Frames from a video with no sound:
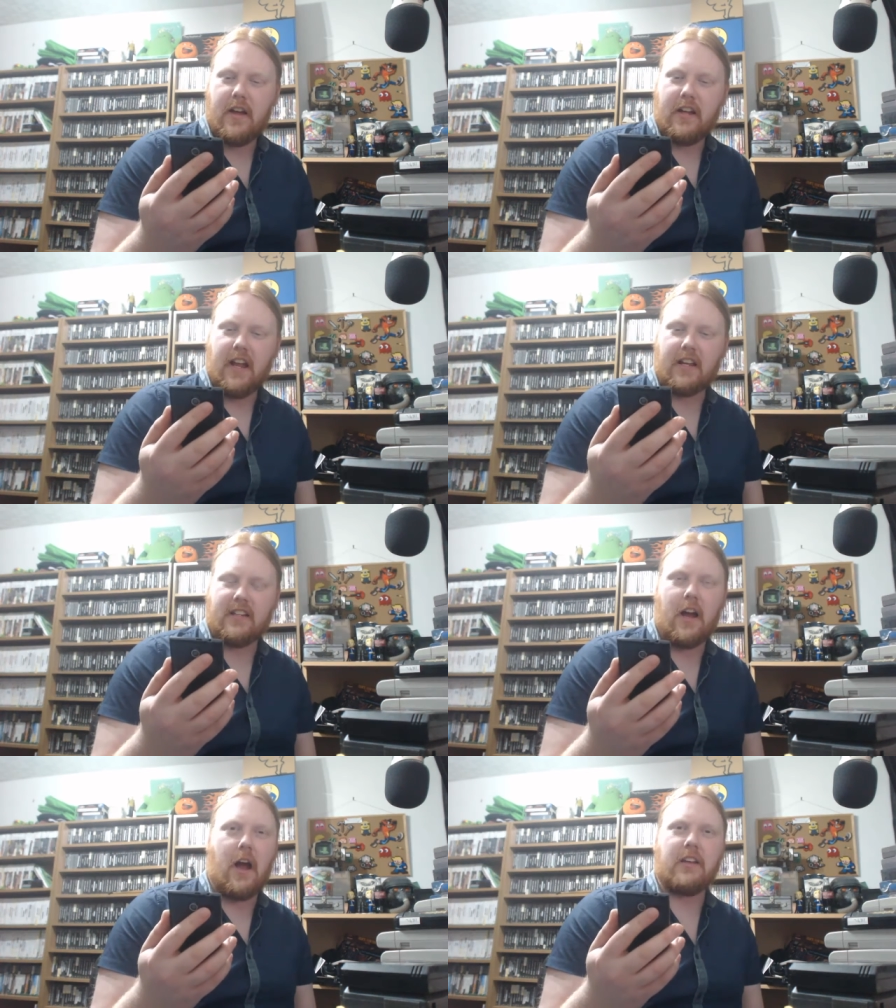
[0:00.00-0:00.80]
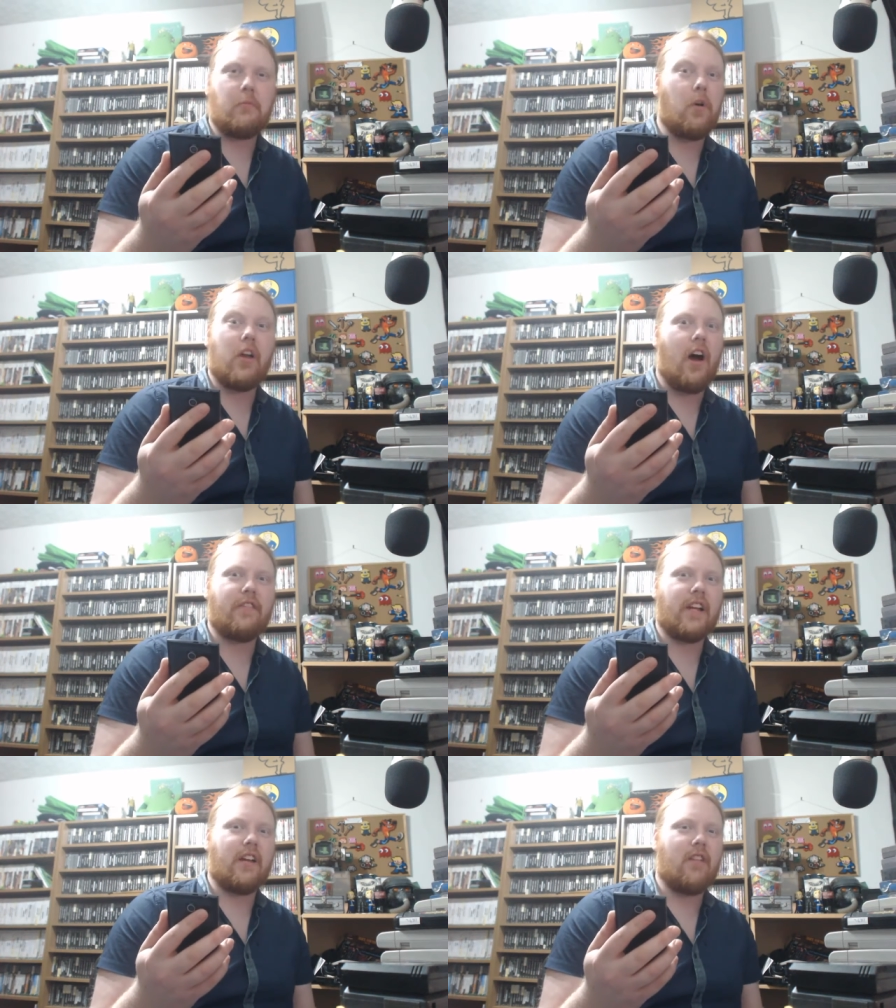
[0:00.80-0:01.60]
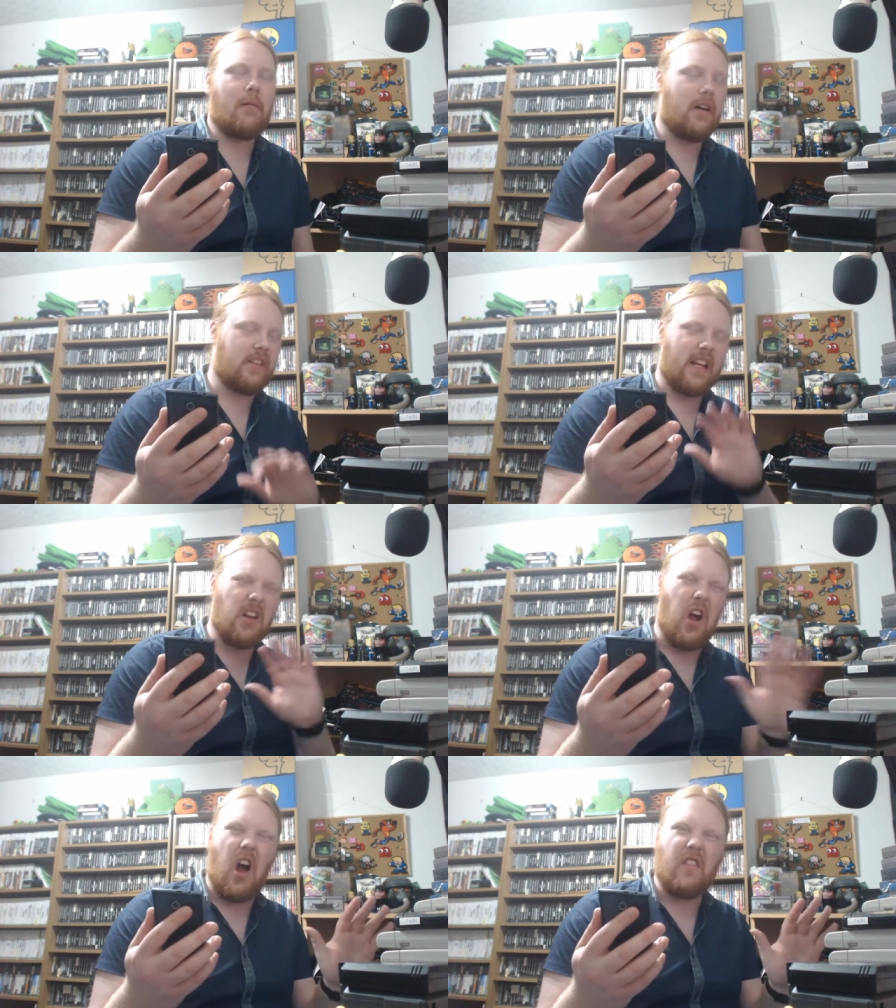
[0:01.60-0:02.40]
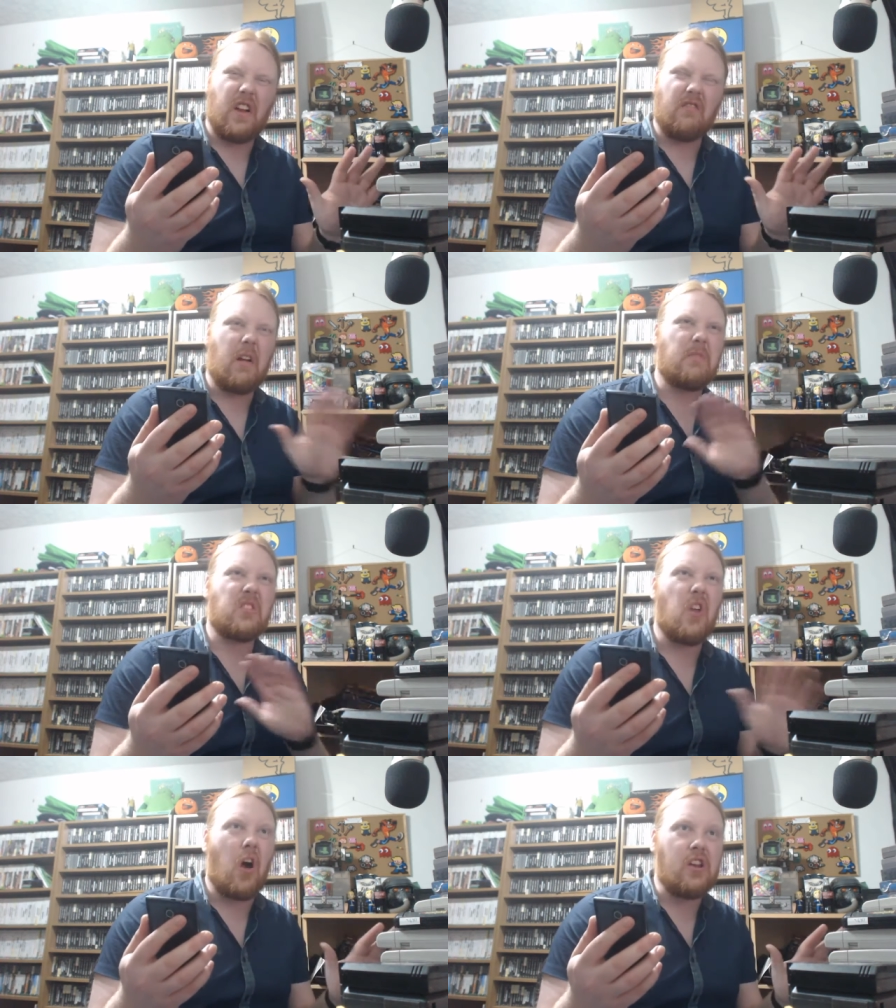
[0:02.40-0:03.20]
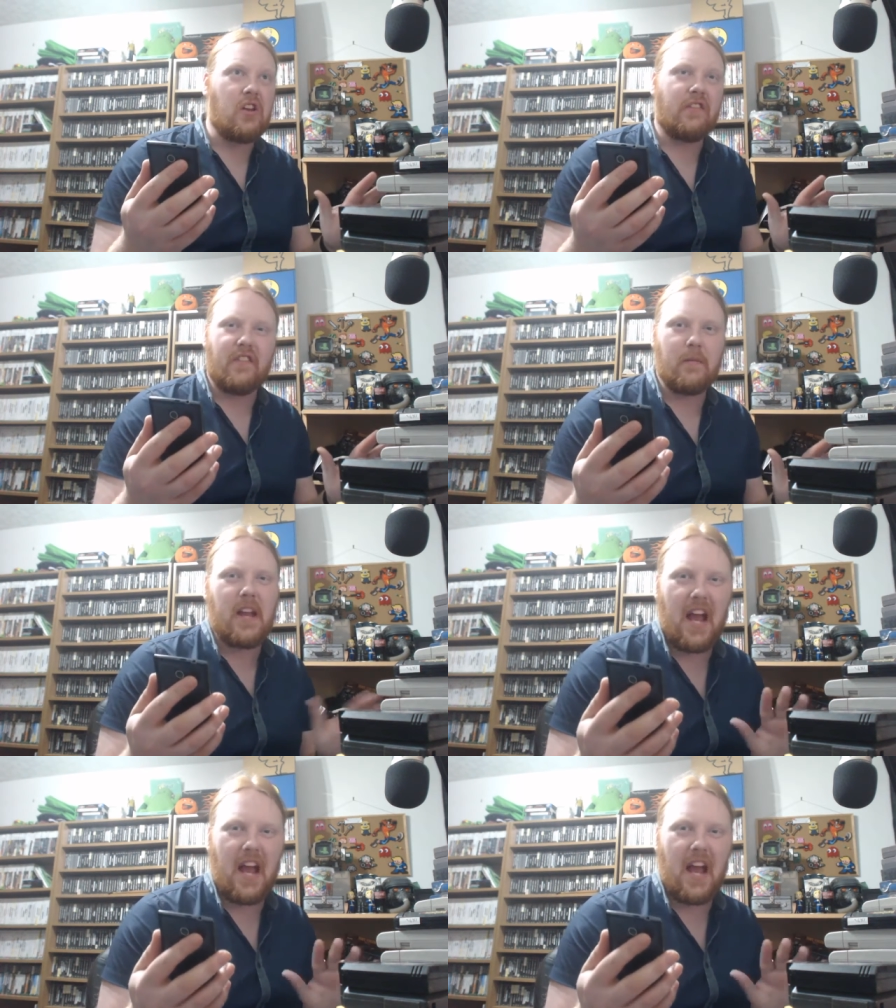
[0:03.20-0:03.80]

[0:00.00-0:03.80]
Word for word: Yes, I didn't want half a gig of RAM. I was like, no, half a gig of RAM is not enough for me.